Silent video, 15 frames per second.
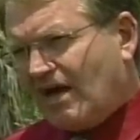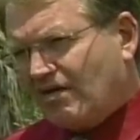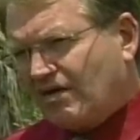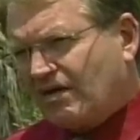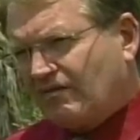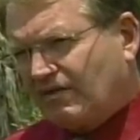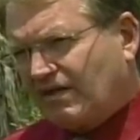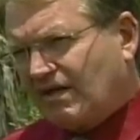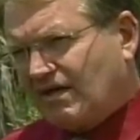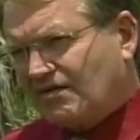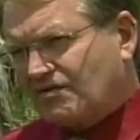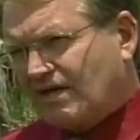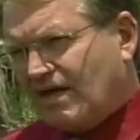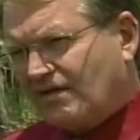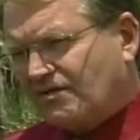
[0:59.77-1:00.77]
hiring of a
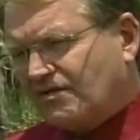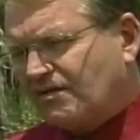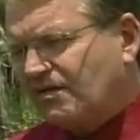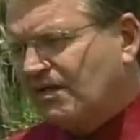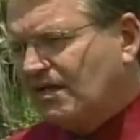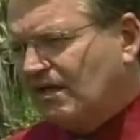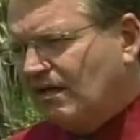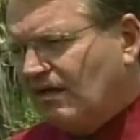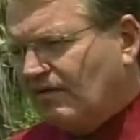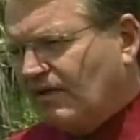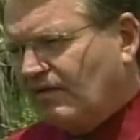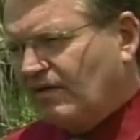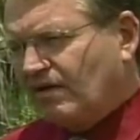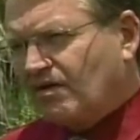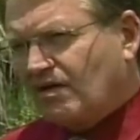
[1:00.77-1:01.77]
contractor,
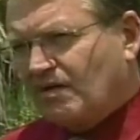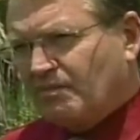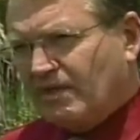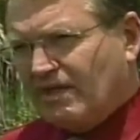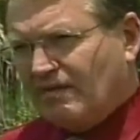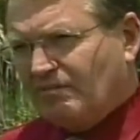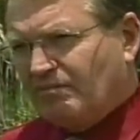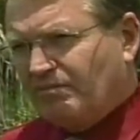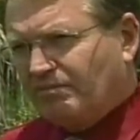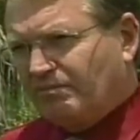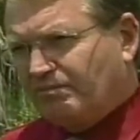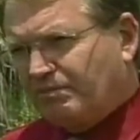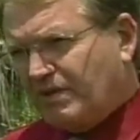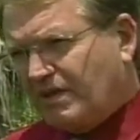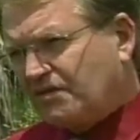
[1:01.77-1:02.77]
then they're going to be in
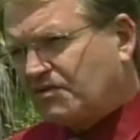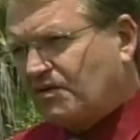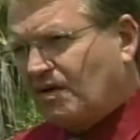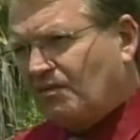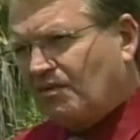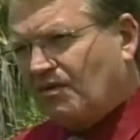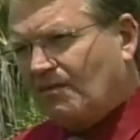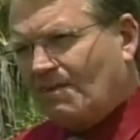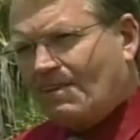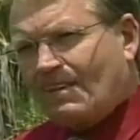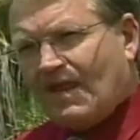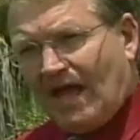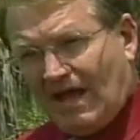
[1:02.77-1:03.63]
big trouble